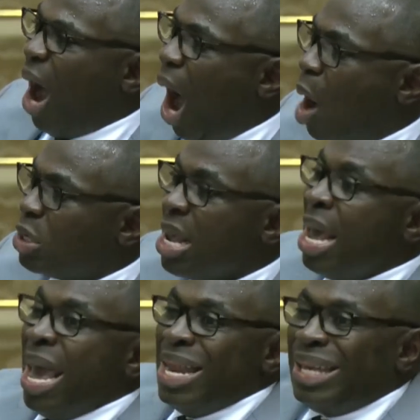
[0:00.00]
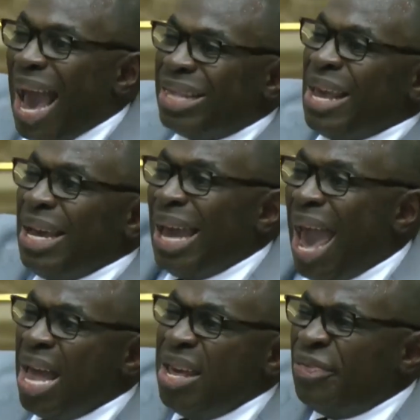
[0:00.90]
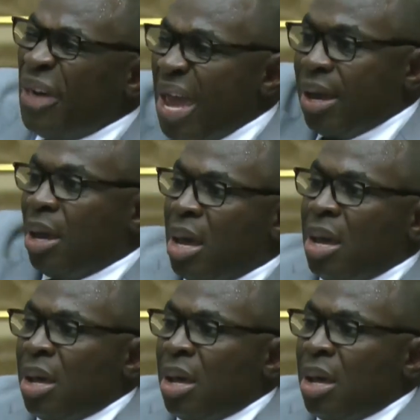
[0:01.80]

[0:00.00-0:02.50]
the house in getting anything